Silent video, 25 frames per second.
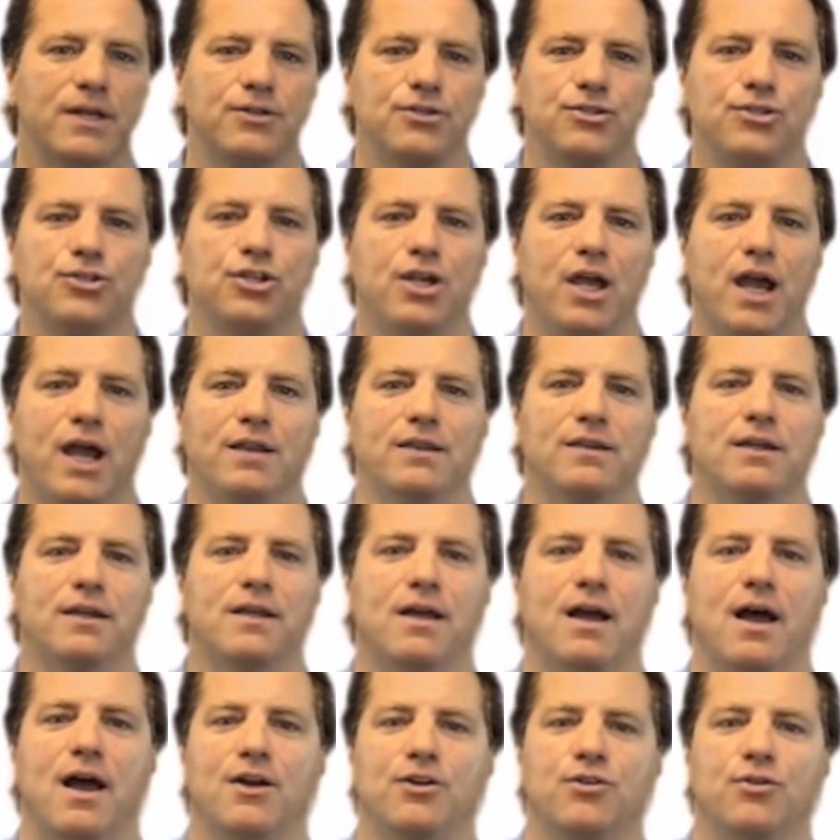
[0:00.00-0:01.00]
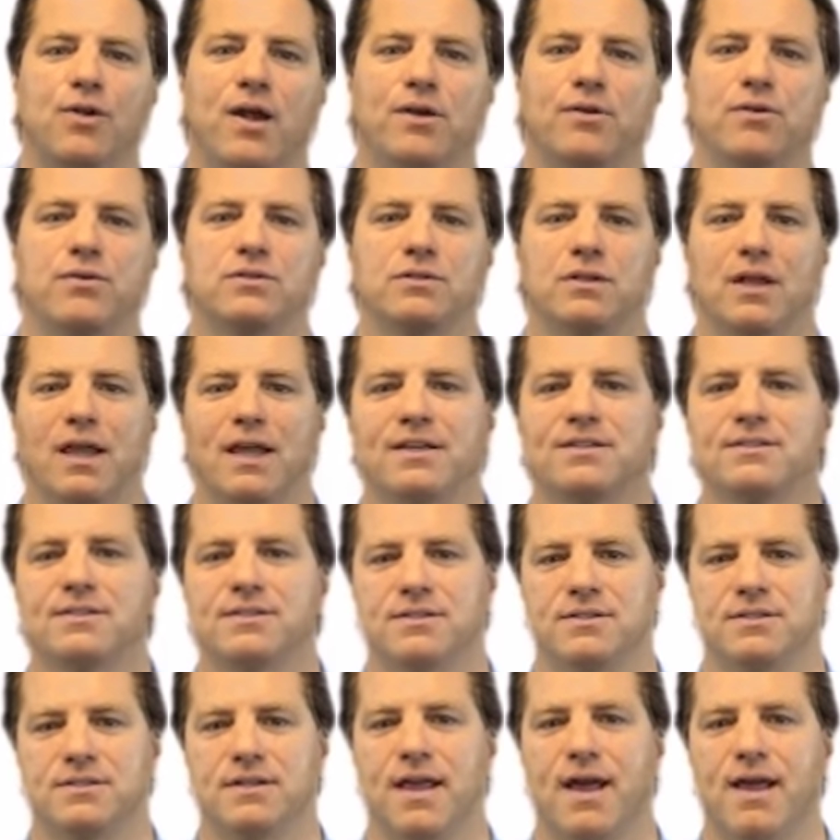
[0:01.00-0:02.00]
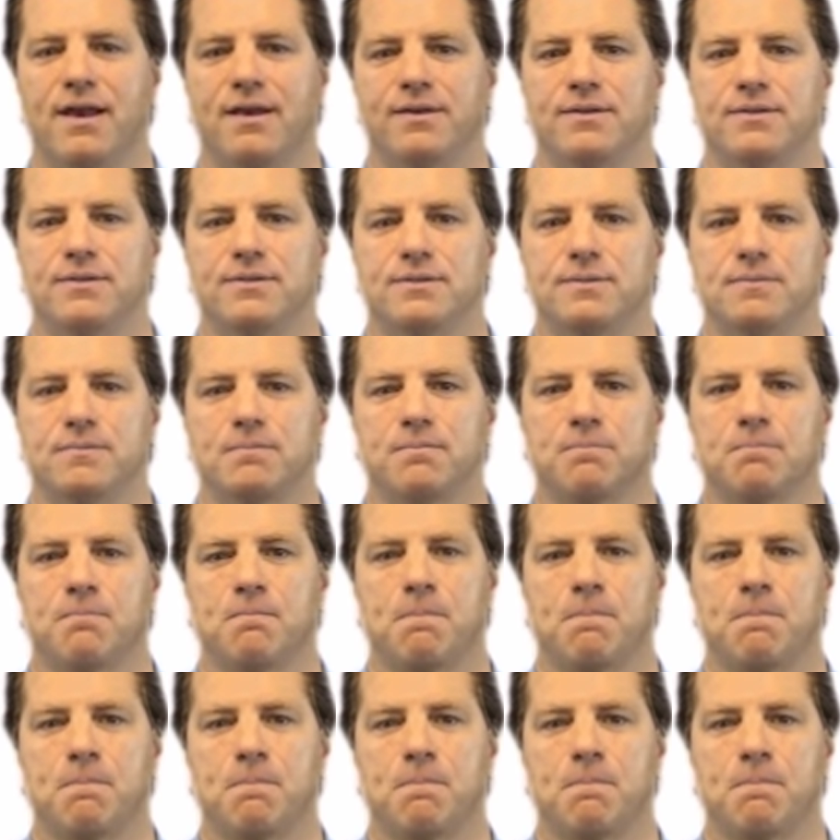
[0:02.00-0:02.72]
and check the contractor's license status.